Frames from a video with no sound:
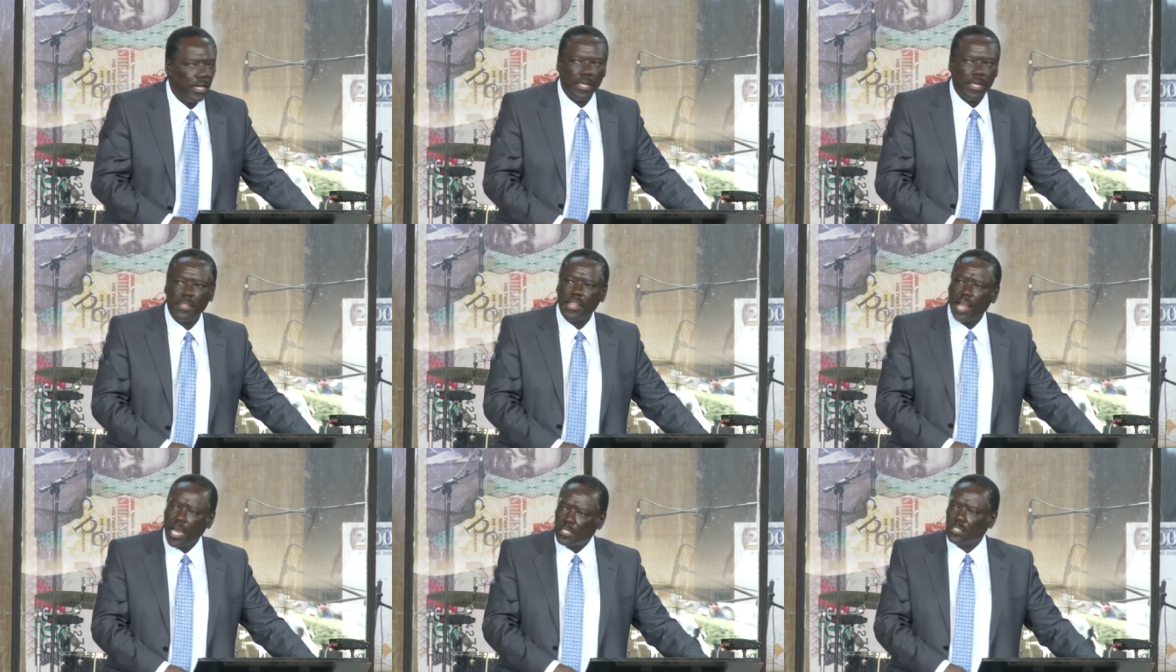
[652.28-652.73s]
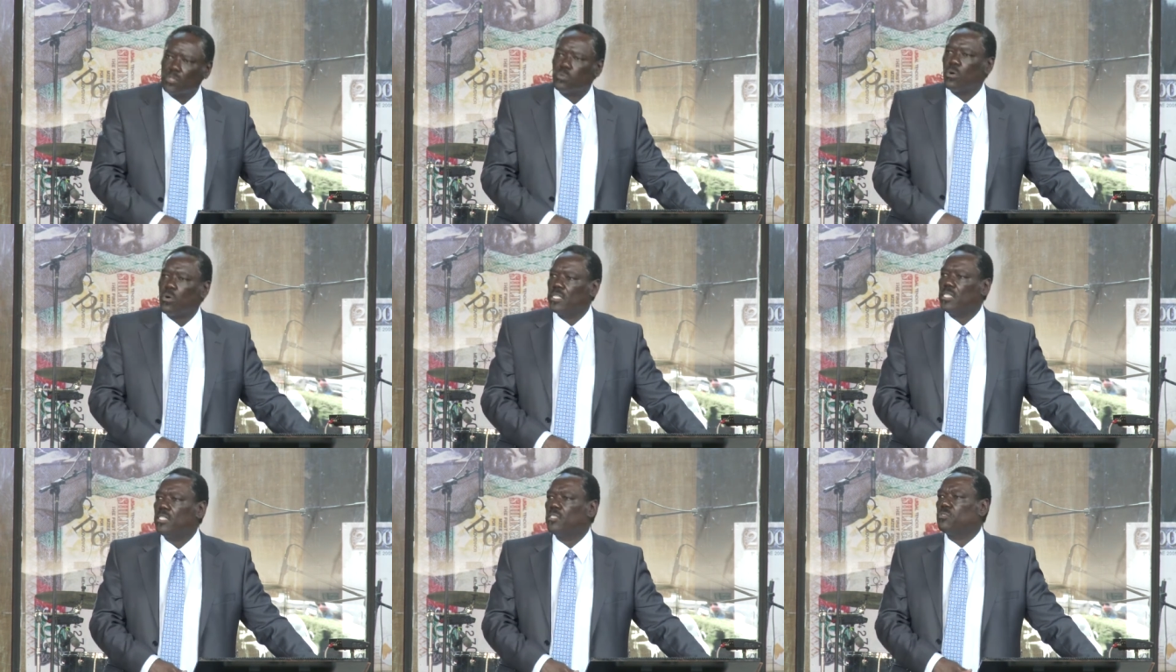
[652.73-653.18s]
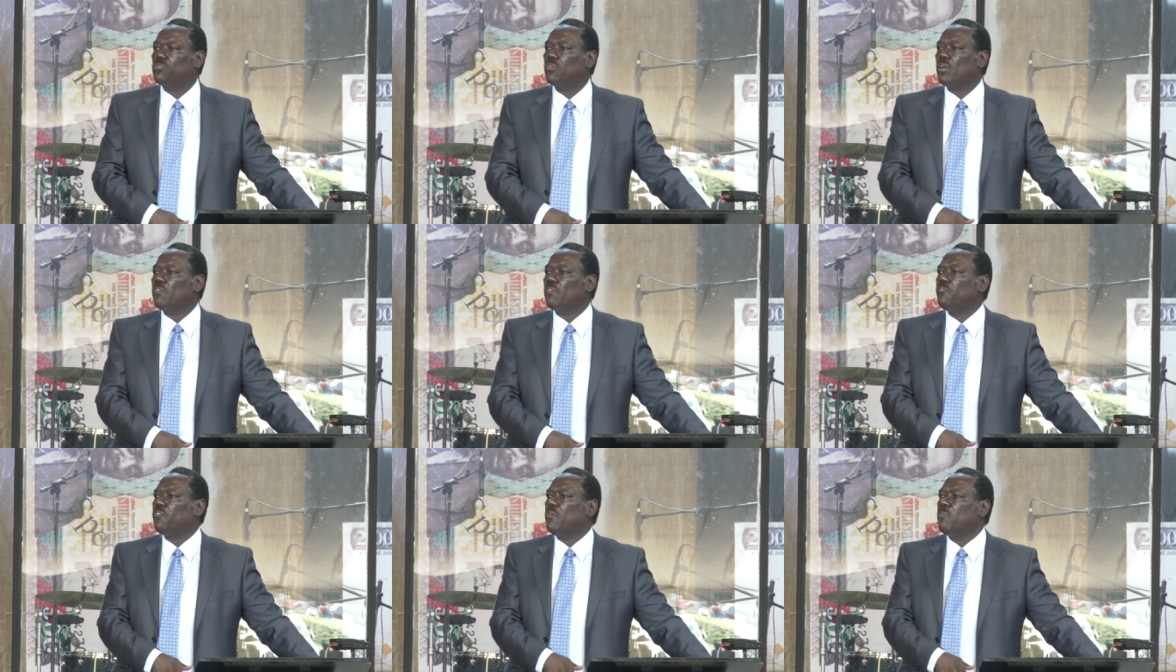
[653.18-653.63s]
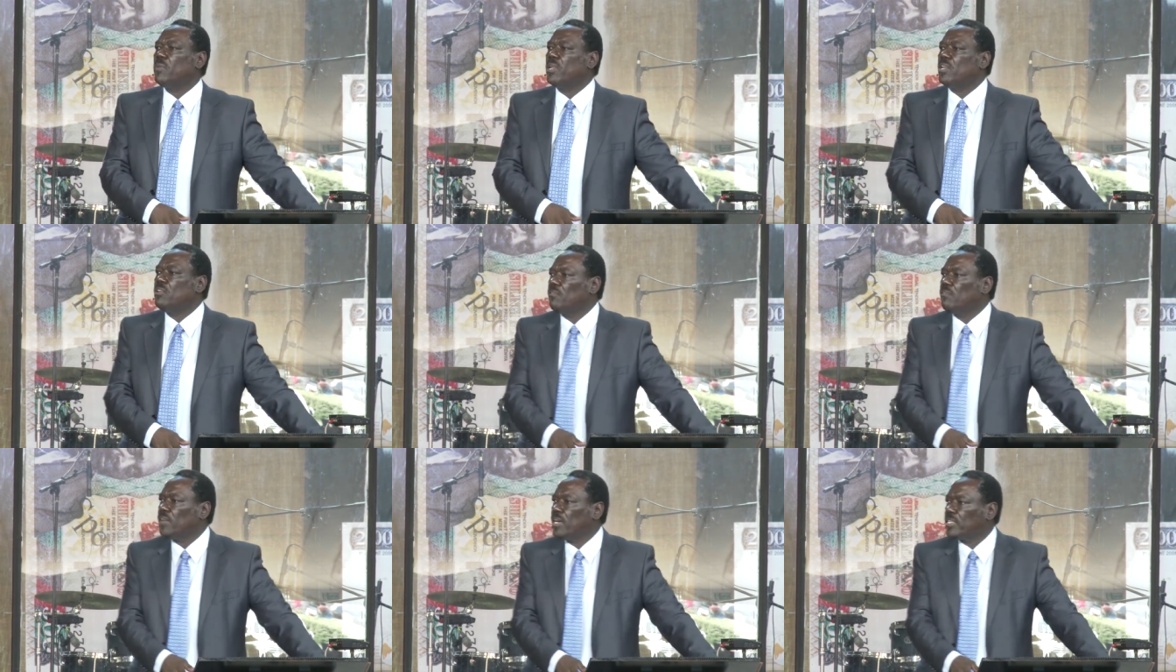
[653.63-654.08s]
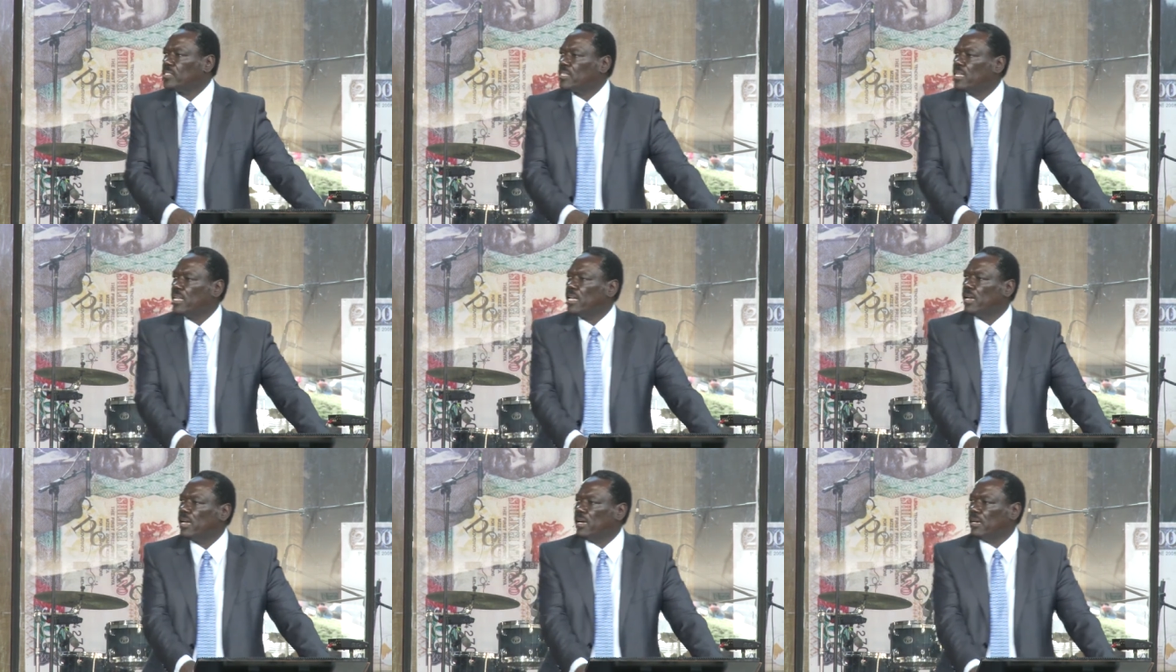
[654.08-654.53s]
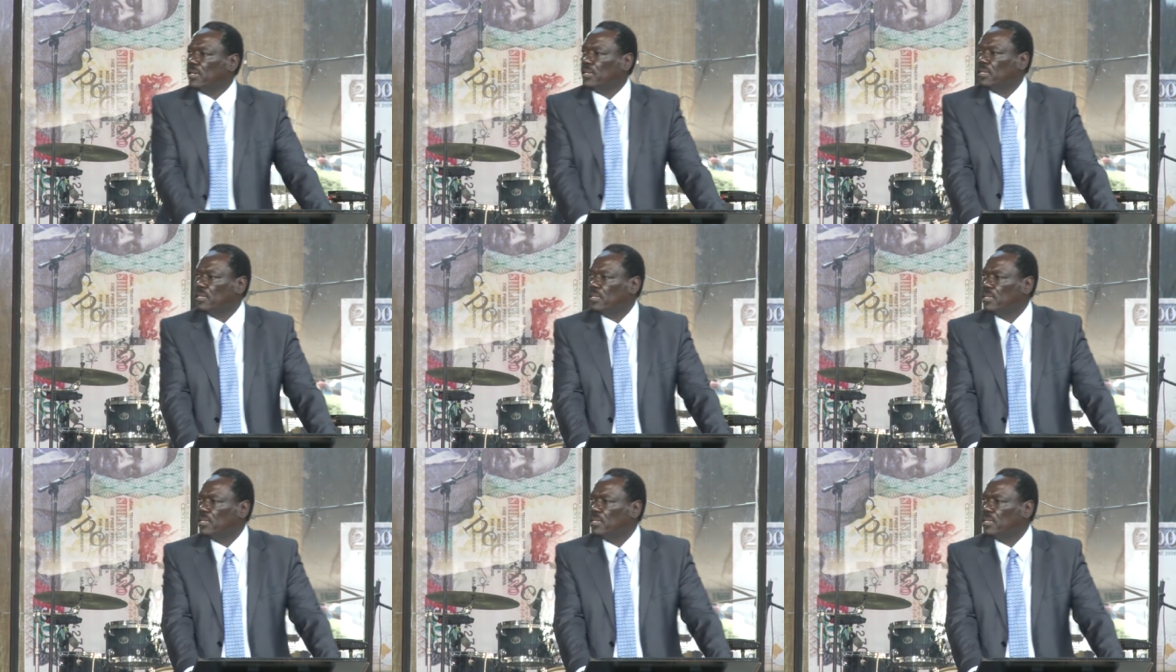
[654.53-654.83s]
And that's what he's doing for many of us here.